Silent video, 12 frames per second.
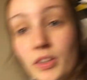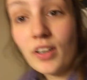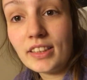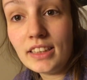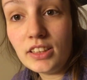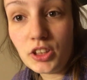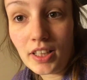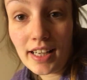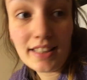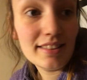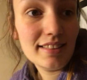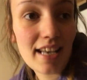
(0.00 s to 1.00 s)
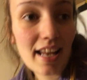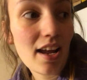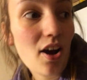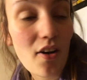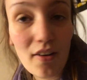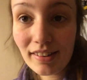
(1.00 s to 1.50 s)
Auntie Schneid today.
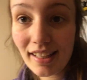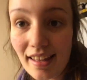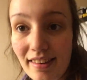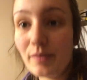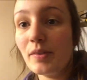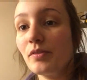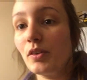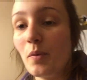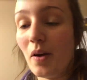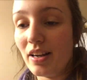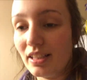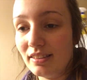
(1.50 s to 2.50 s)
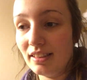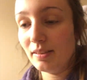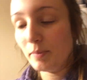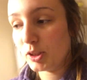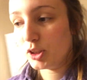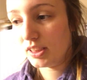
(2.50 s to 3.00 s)
All day they went for a walk and did
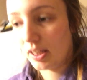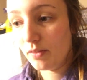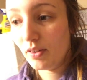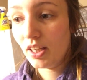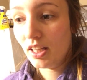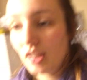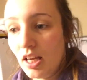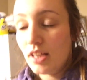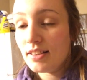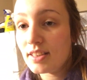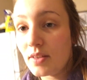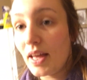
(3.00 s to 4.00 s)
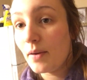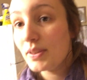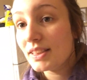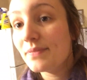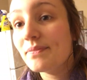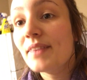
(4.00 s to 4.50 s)
a bunch of stuff. So that
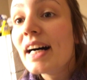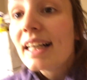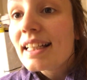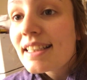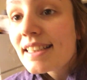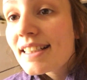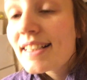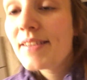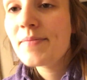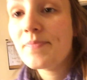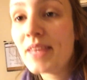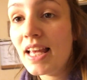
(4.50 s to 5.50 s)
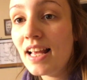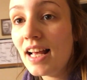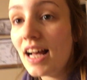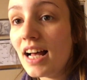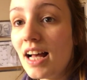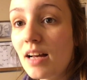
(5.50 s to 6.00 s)
was fun.
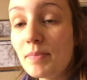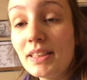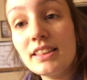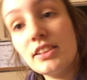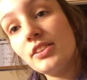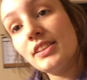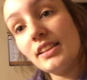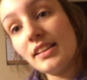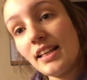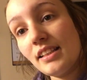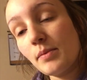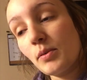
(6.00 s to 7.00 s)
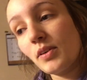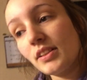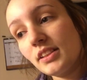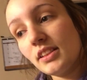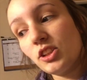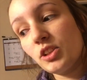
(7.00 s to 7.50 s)
My sister didn't end up going
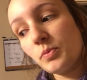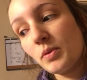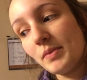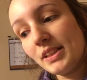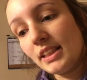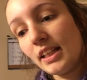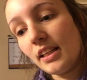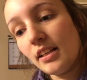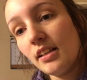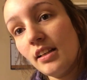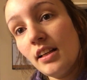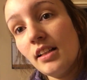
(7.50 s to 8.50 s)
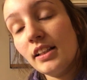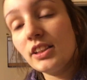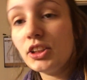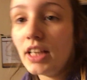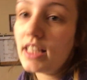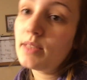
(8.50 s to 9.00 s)
to the gym with me today like
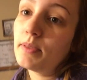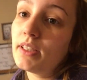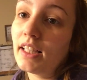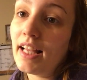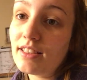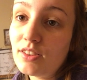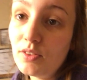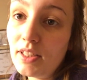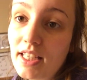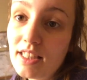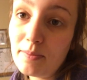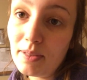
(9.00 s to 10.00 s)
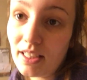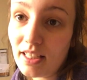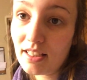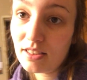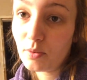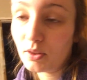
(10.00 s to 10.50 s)
she has been the last 2 days
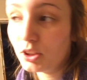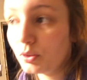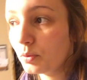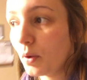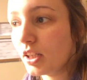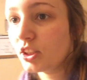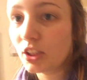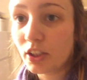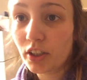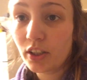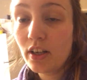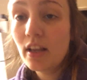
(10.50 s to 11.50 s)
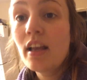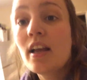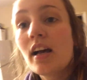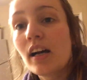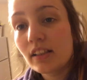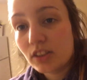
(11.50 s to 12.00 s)
because, well, she was watching her
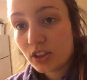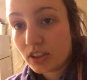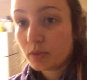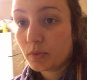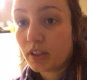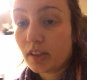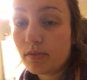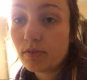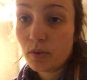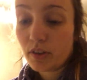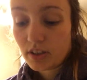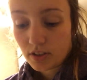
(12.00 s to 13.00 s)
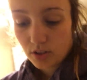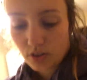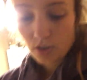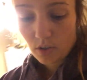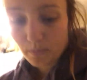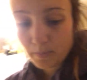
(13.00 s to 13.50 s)
and then she had to work at 4.
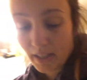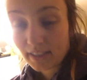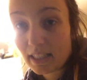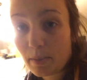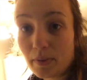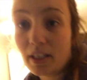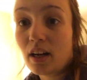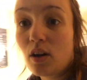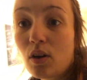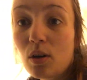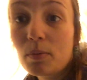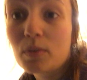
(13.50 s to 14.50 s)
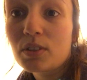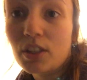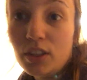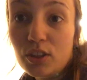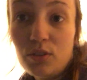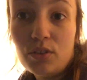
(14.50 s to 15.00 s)
So by the time we got home, it was
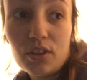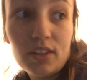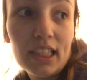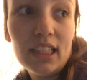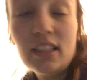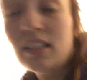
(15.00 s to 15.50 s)
already 2:30.